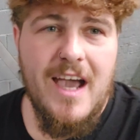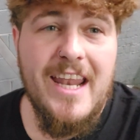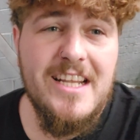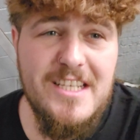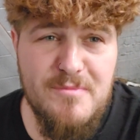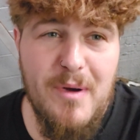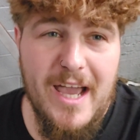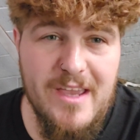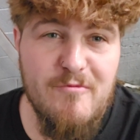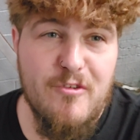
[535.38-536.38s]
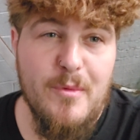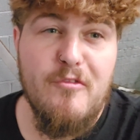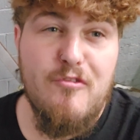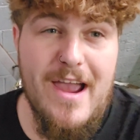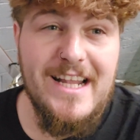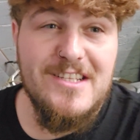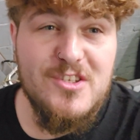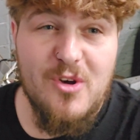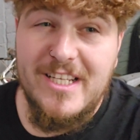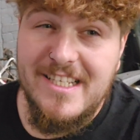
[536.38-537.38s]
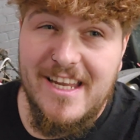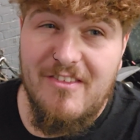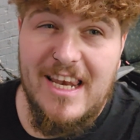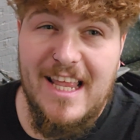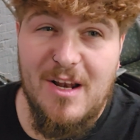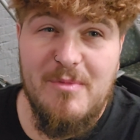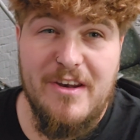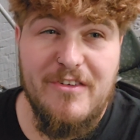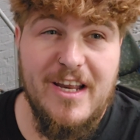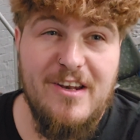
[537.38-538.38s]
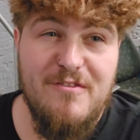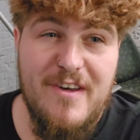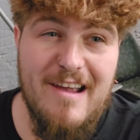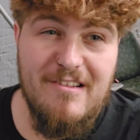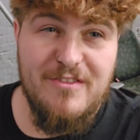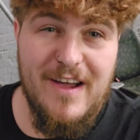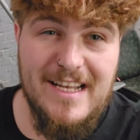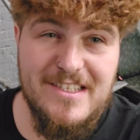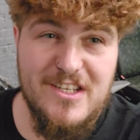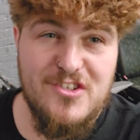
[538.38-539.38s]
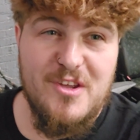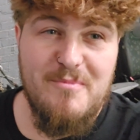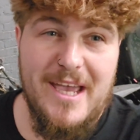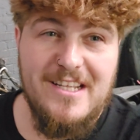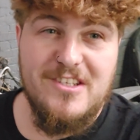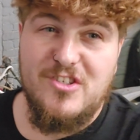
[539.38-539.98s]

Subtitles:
And I did buy them from a friend, so I did have a little bit of an unfair advantage compared to